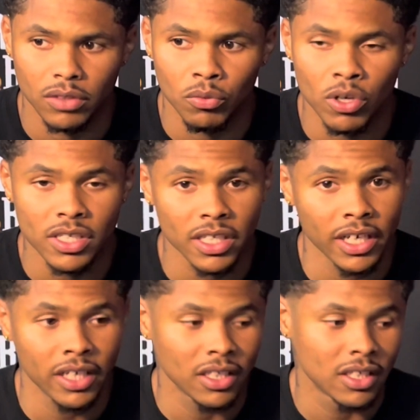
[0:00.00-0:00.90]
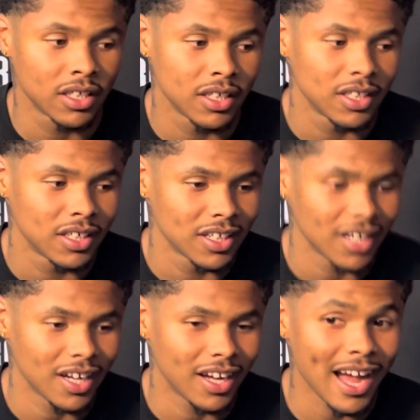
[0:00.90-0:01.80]
Once again,
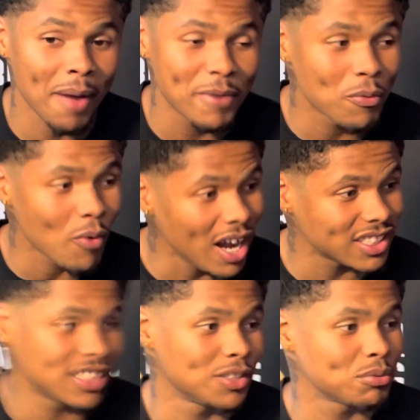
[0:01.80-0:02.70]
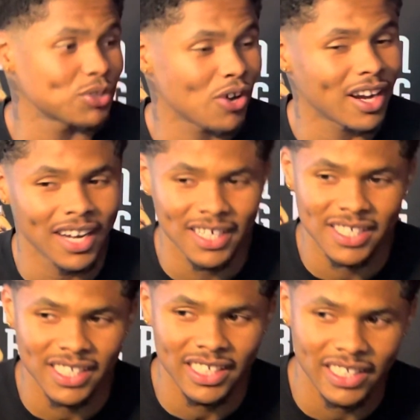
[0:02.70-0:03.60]
I've been watching him, so I kind of
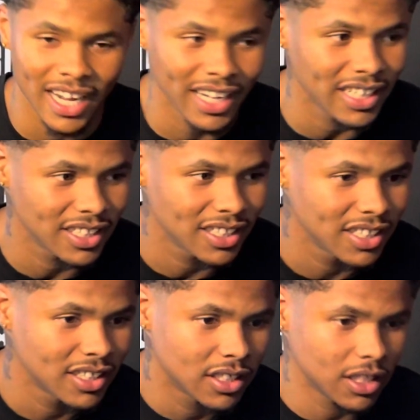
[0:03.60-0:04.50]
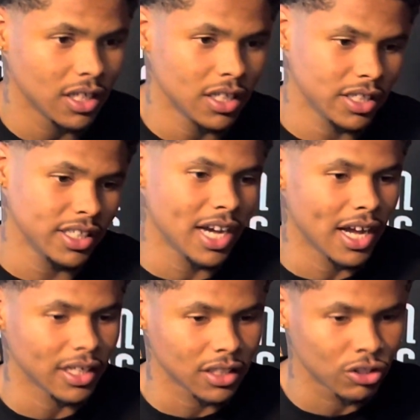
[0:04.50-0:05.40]
see, like, he
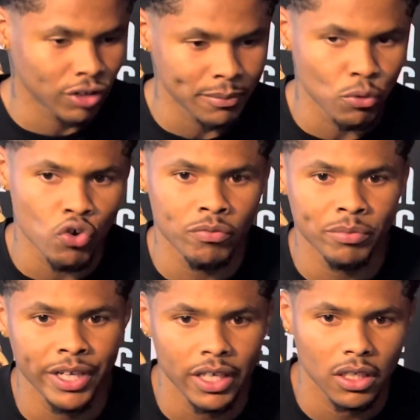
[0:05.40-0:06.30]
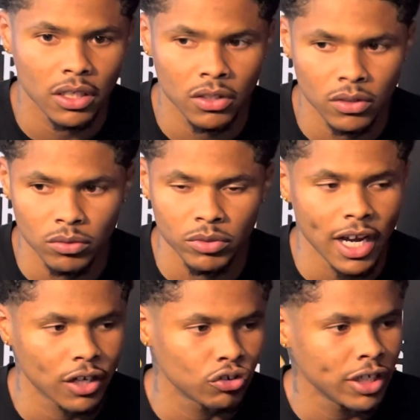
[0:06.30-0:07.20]
got great movement. He
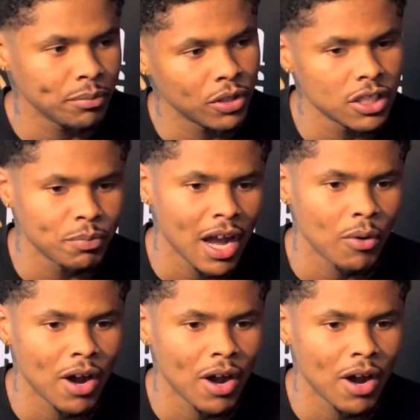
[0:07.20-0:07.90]
got great punching power.